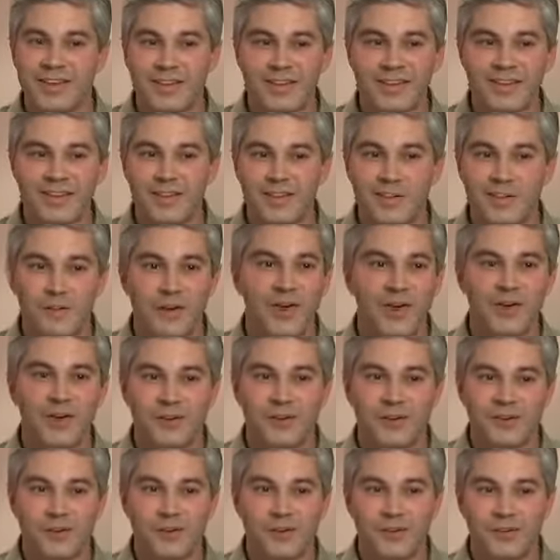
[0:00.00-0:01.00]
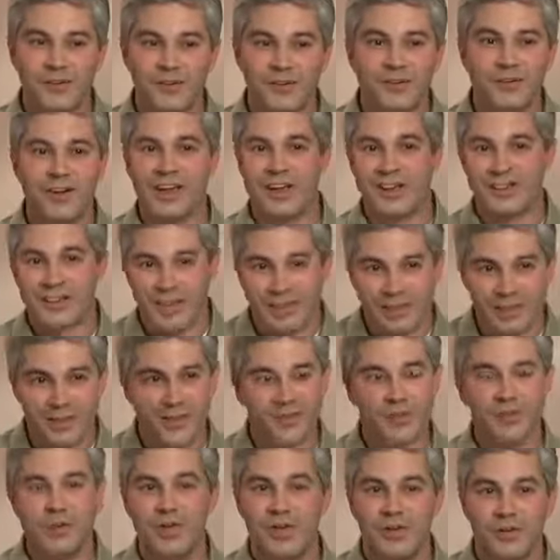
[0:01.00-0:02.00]
And the better you can understand that,
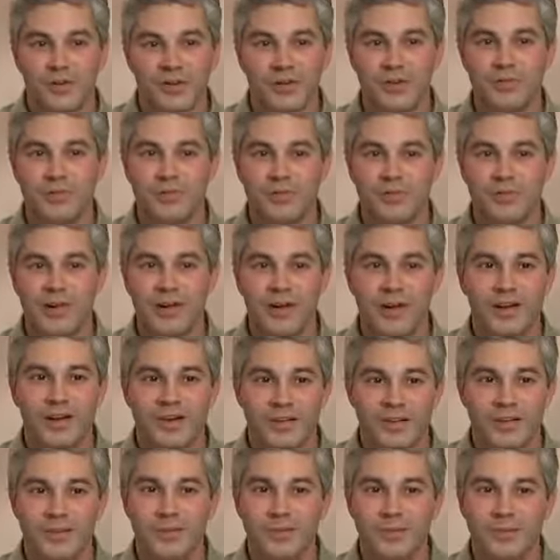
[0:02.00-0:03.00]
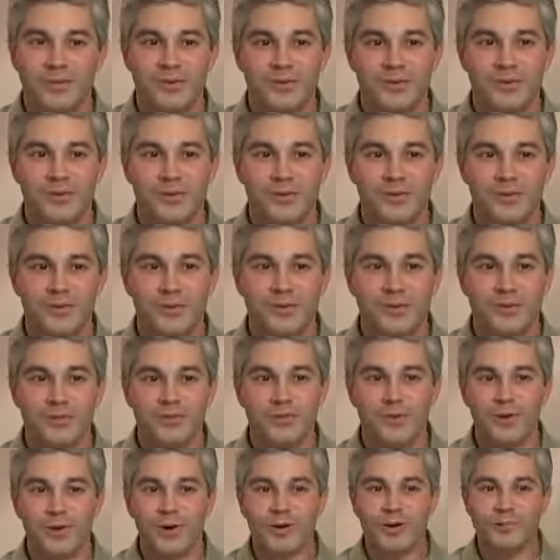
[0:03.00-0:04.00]
the better you can provide something that they're looking
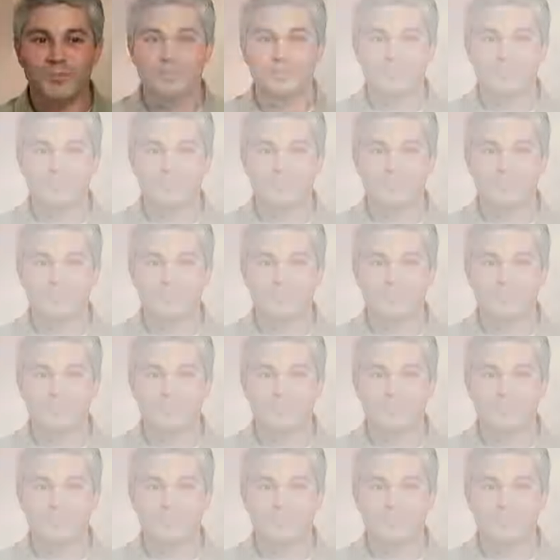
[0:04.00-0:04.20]
for.